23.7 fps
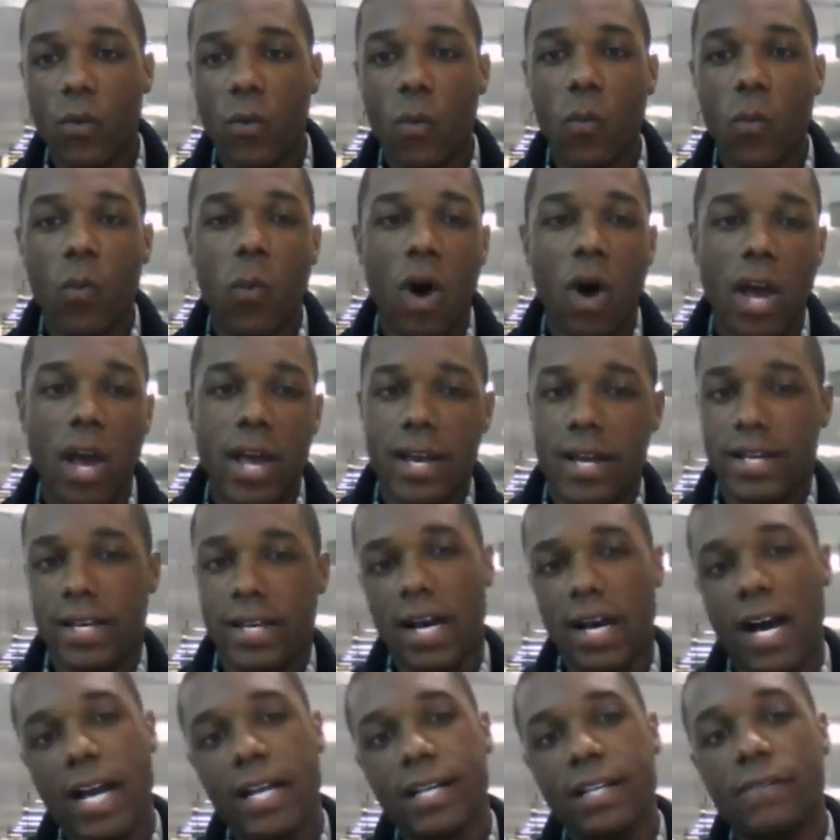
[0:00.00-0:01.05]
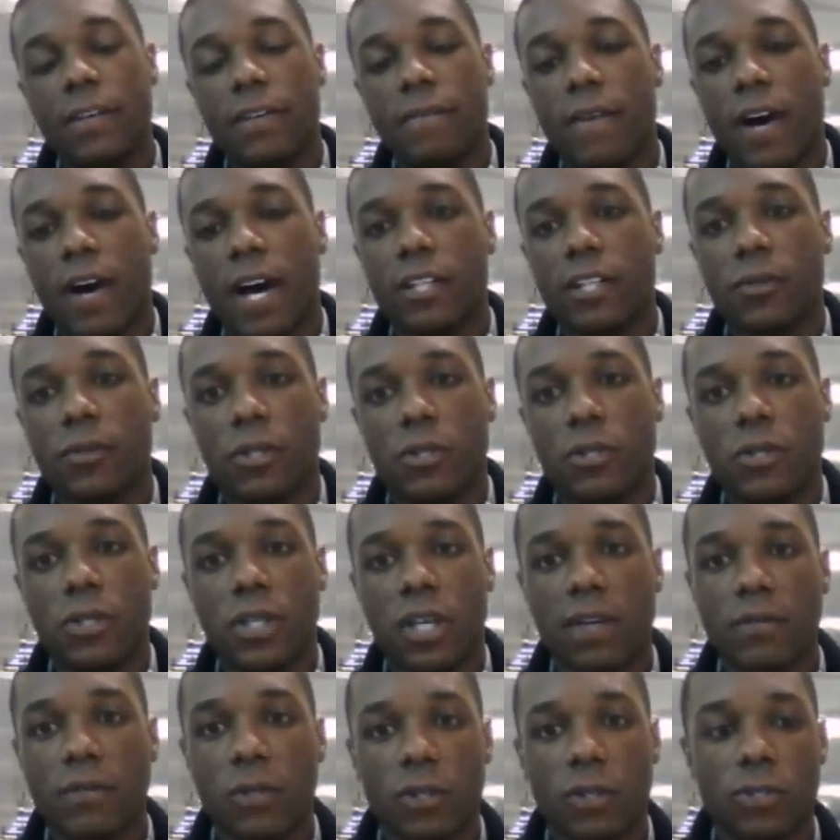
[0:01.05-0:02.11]
what kind of advice would you
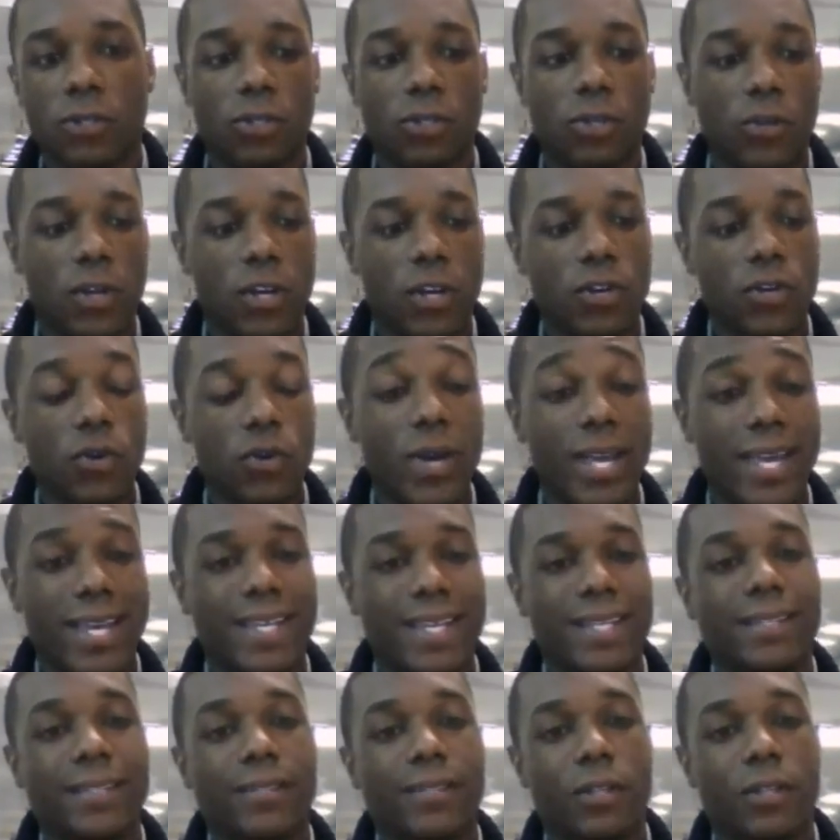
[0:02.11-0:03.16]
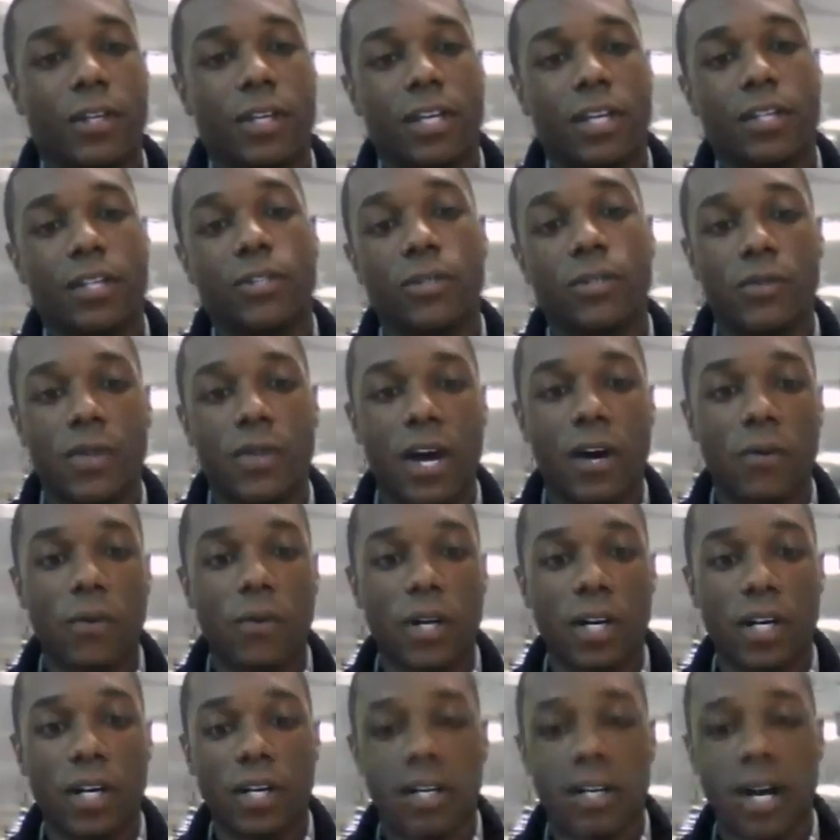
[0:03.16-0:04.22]
give to a student who is looking to
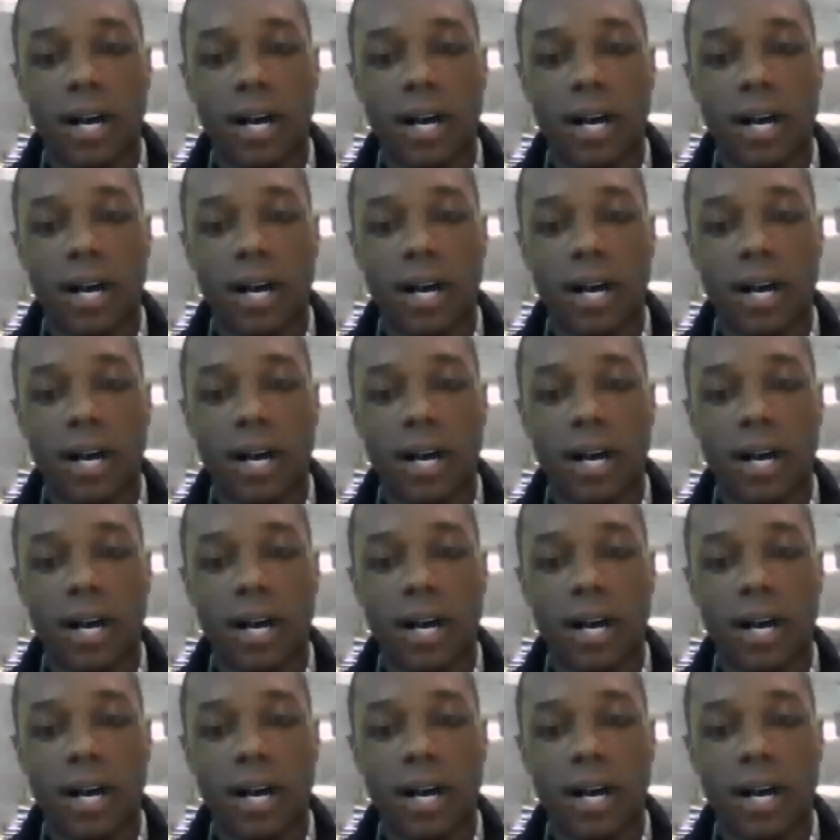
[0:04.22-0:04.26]
network?